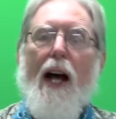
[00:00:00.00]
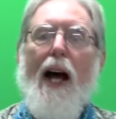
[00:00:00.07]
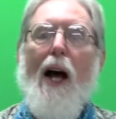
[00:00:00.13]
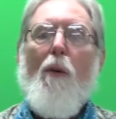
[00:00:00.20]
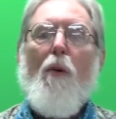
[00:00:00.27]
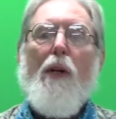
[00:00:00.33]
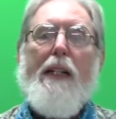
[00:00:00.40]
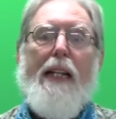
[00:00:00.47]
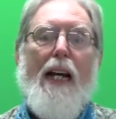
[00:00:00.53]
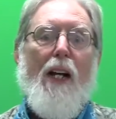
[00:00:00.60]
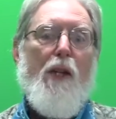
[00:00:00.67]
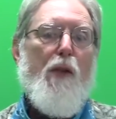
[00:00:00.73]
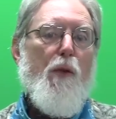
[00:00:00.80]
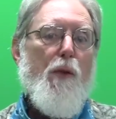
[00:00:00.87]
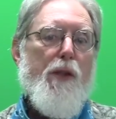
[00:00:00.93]
I will tell
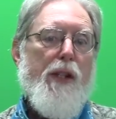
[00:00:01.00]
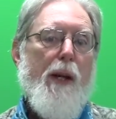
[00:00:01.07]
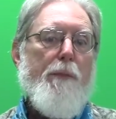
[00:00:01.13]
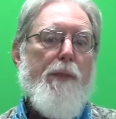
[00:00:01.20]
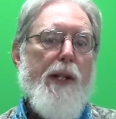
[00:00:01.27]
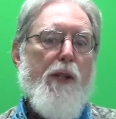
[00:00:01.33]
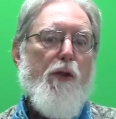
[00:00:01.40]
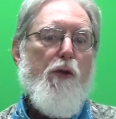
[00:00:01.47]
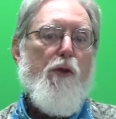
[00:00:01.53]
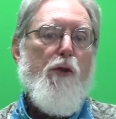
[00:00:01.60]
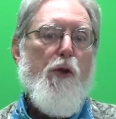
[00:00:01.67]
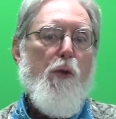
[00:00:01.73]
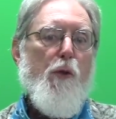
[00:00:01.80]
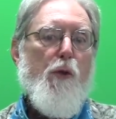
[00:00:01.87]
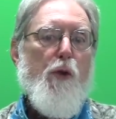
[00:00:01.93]
you something to
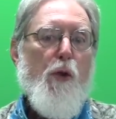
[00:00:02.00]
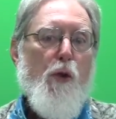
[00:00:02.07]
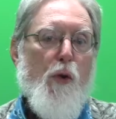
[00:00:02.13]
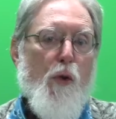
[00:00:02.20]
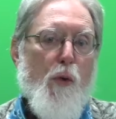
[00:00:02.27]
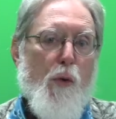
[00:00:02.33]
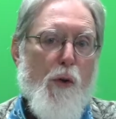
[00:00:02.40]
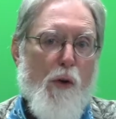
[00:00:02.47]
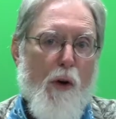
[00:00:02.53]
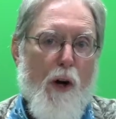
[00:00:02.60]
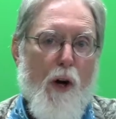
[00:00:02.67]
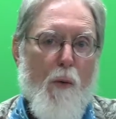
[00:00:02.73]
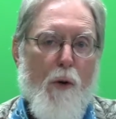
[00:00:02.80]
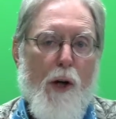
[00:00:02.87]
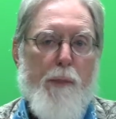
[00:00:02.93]
do to your
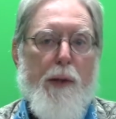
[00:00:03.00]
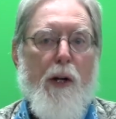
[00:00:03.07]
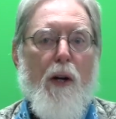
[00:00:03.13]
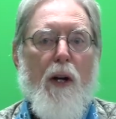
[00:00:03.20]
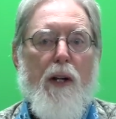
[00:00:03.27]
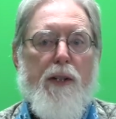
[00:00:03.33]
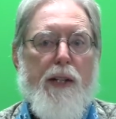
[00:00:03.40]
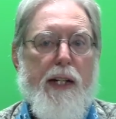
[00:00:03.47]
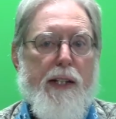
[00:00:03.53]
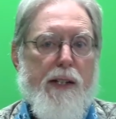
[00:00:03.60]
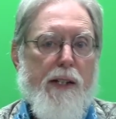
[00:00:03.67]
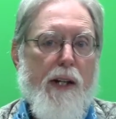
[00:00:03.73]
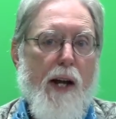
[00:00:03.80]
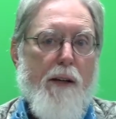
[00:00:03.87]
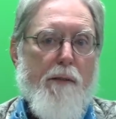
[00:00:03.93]
artwork because it's
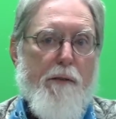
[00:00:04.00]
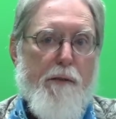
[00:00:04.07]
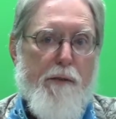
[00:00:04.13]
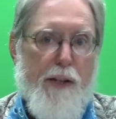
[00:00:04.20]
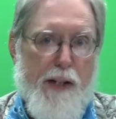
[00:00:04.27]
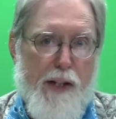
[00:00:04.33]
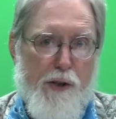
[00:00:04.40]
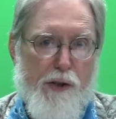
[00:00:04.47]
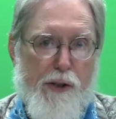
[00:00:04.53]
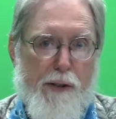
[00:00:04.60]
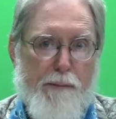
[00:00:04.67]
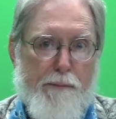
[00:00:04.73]
not finished.